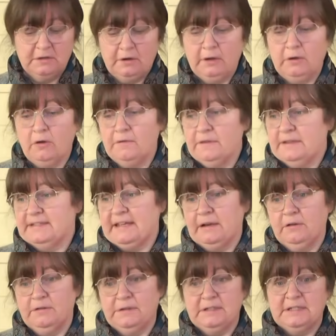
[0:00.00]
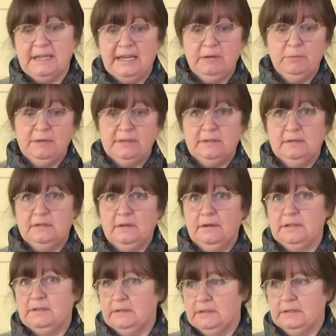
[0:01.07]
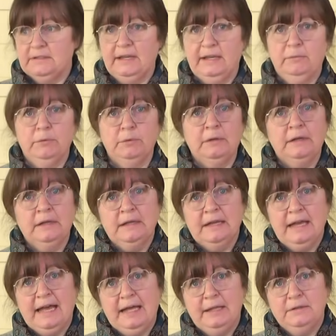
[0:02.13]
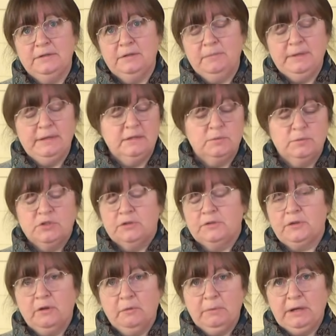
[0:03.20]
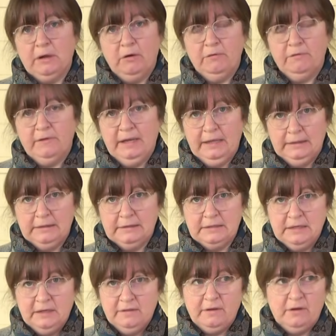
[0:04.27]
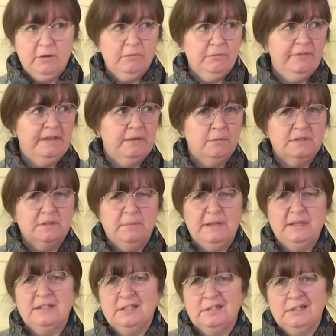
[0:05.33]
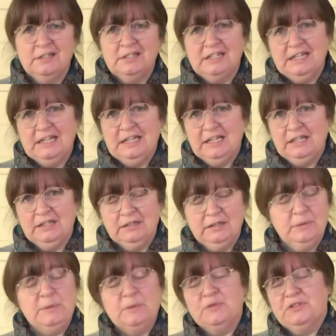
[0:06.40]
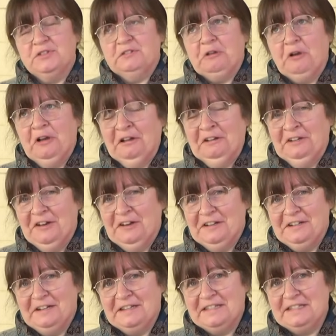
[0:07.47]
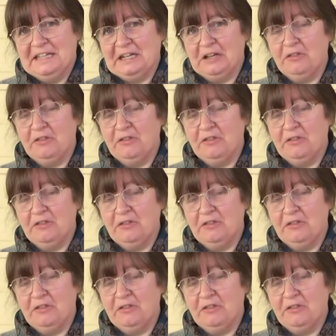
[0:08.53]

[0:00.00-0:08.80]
And I got this out on the table, it's the size of this table, and the beads were just coming off, and the whole thing was a bit dirty, and it was just not a nice thing.